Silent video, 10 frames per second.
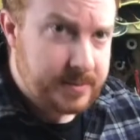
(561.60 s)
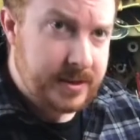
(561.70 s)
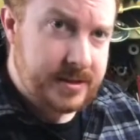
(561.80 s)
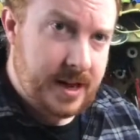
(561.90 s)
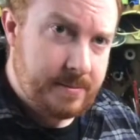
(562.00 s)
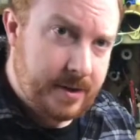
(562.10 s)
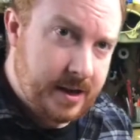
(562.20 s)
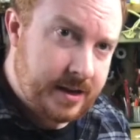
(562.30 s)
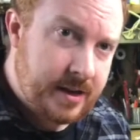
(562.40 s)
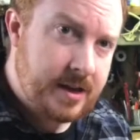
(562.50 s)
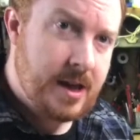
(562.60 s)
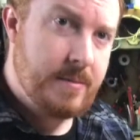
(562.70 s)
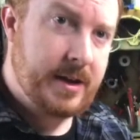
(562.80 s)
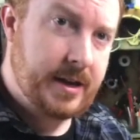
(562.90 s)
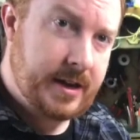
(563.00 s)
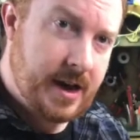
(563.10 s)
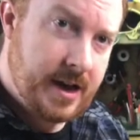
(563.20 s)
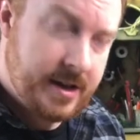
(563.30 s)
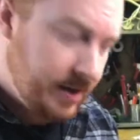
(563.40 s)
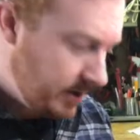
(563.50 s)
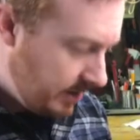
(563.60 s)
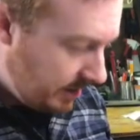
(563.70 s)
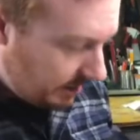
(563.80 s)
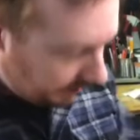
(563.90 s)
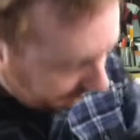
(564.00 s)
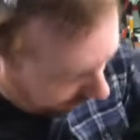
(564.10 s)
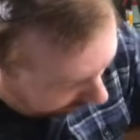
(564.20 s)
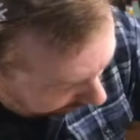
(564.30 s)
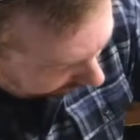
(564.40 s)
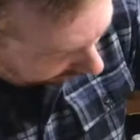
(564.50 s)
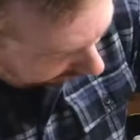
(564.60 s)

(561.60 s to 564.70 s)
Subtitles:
my stop block and make a cut, and then I would put that